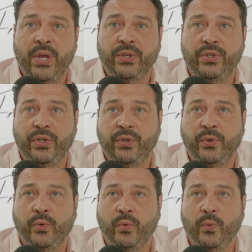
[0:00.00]

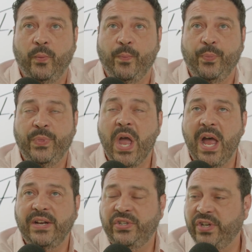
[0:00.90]
to
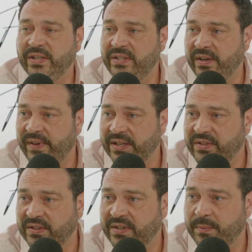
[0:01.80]
not just invest
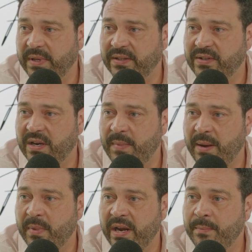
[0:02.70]
in something that's going to make
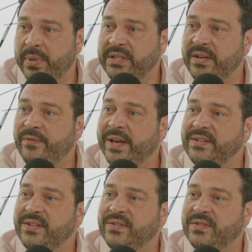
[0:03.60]
money, but to
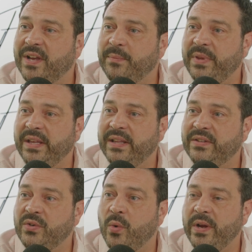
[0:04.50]
invest in something
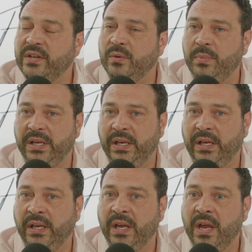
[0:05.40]
that's going to
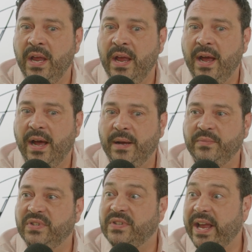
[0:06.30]
be um,
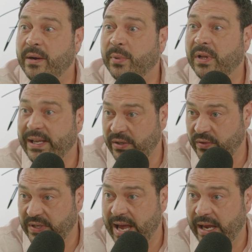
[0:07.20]
sustainable, like you
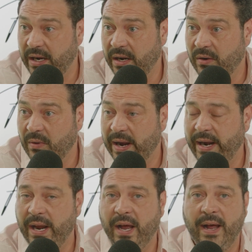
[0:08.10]
said, mm -hmm. right?
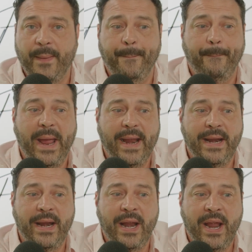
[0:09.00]
Mm -hmm. um,
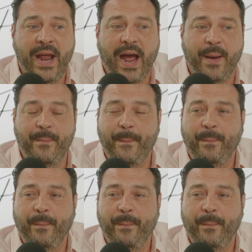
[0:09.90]
and I'm